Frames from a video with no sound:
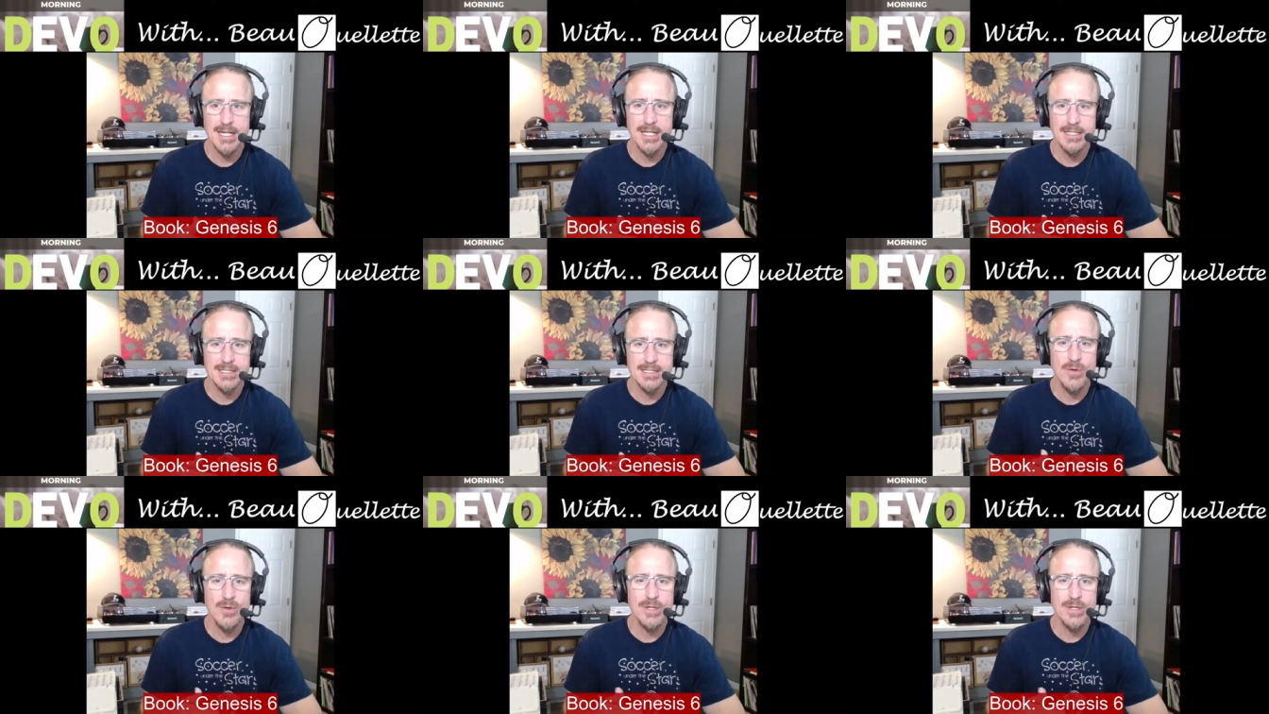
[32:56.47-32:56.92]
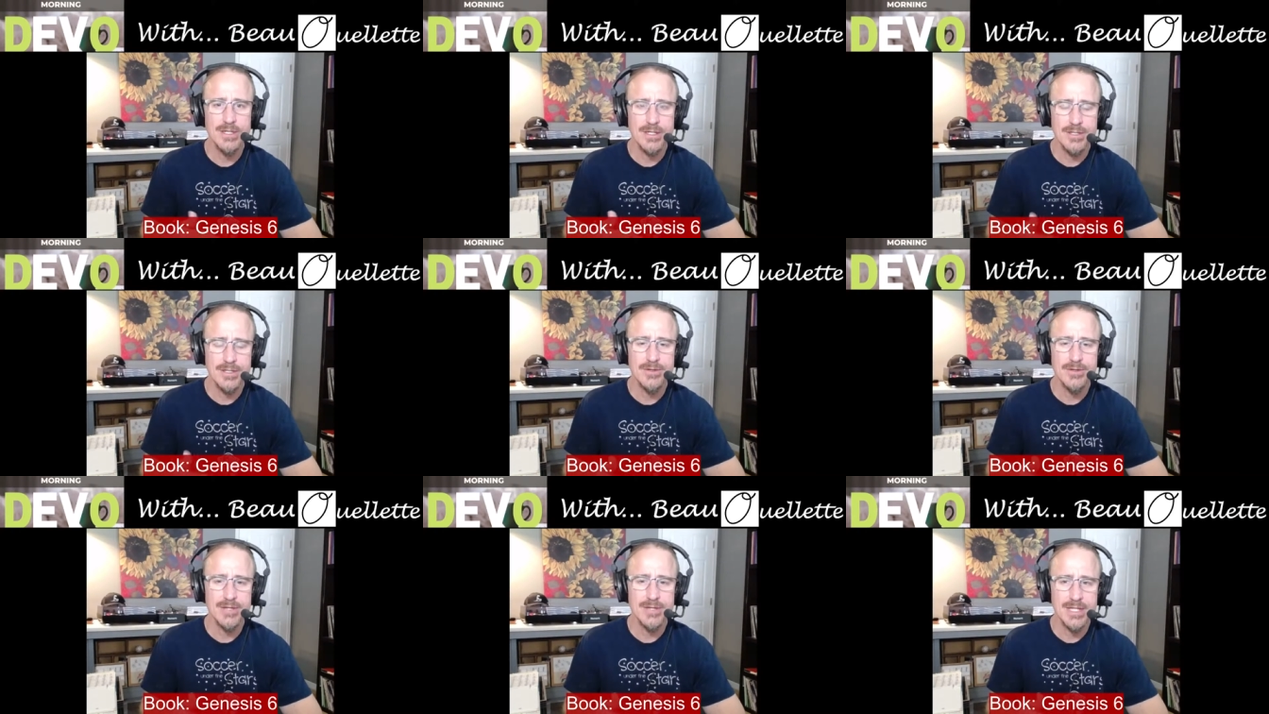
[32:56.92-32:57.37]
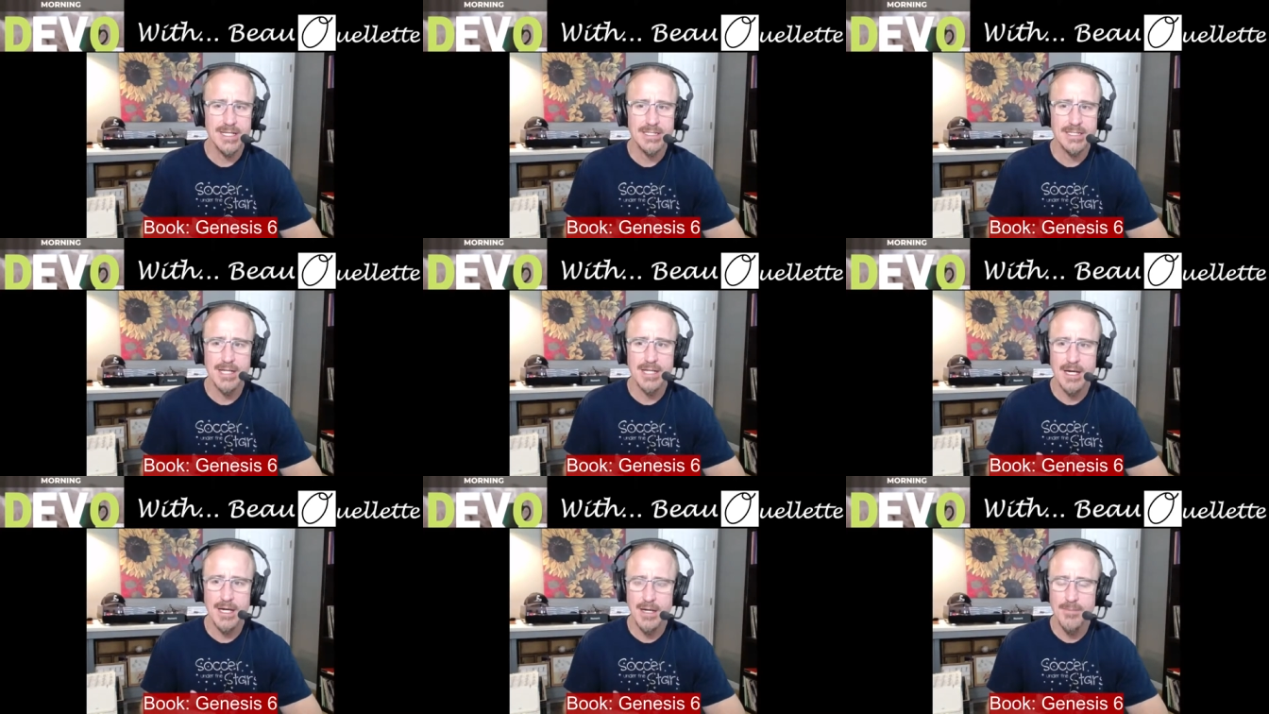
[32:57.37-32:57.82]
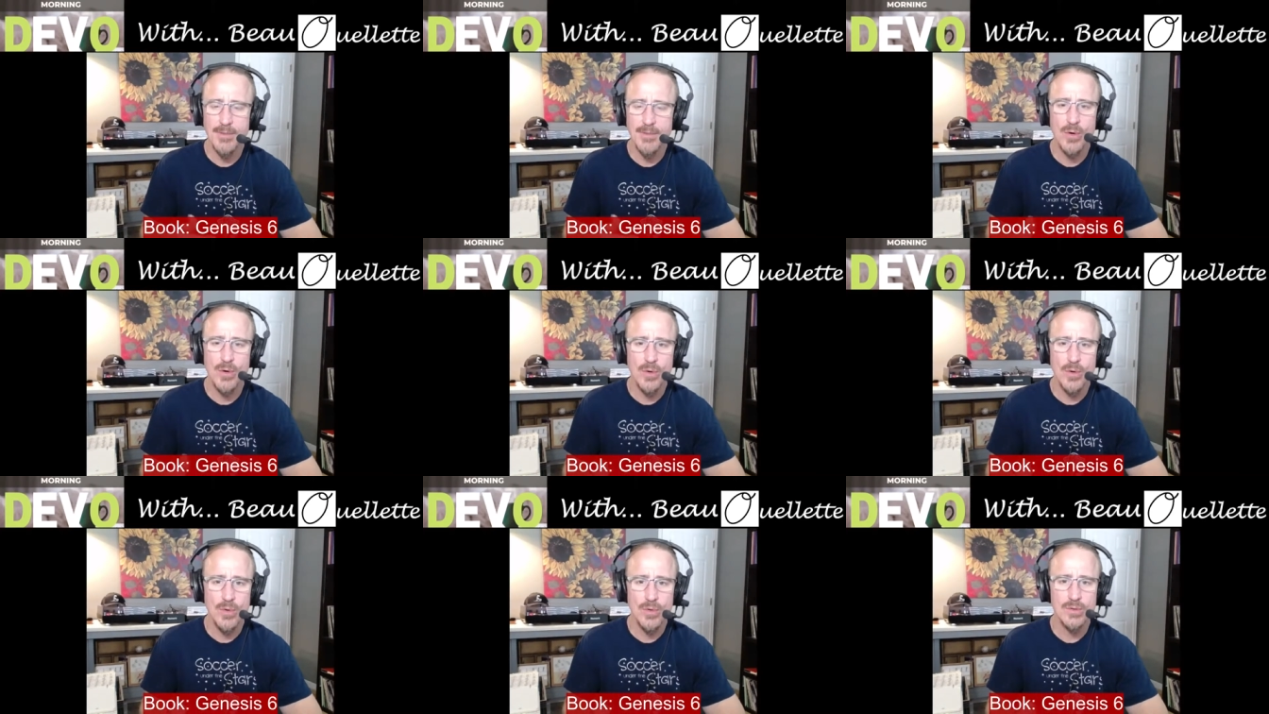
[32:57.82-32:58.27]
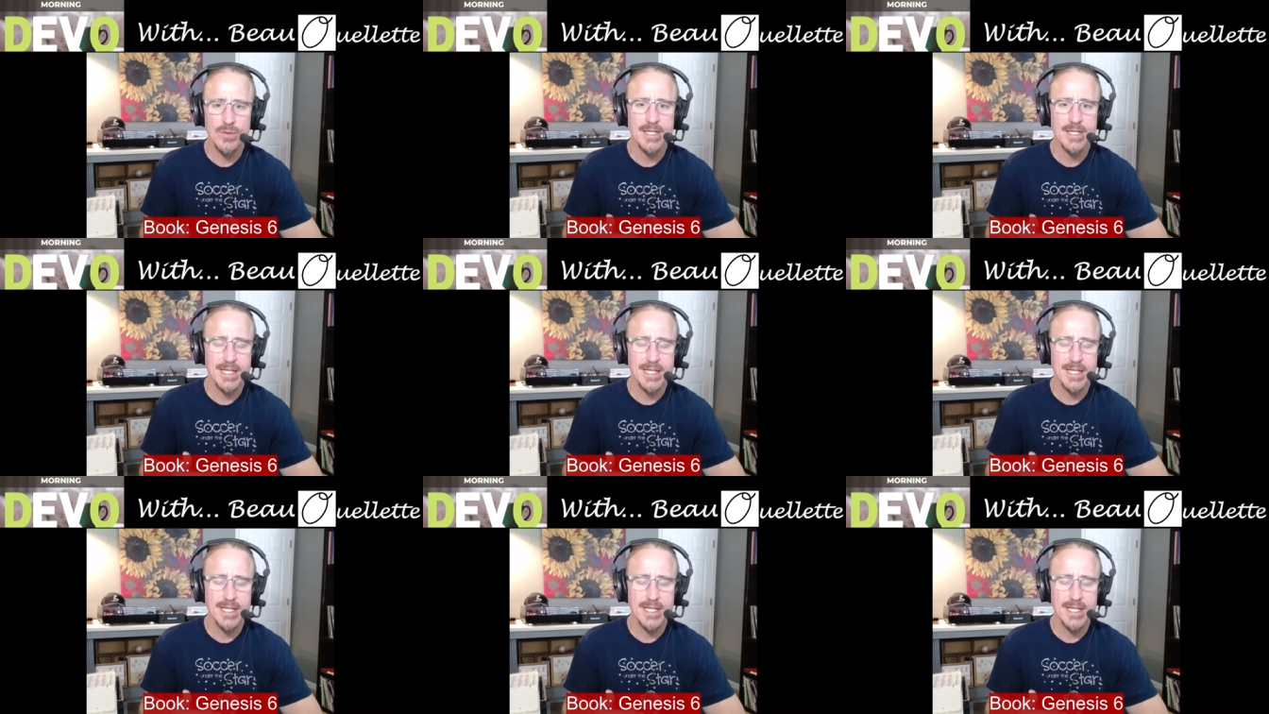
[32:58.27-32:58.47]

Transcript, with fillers: is going to do things to uphold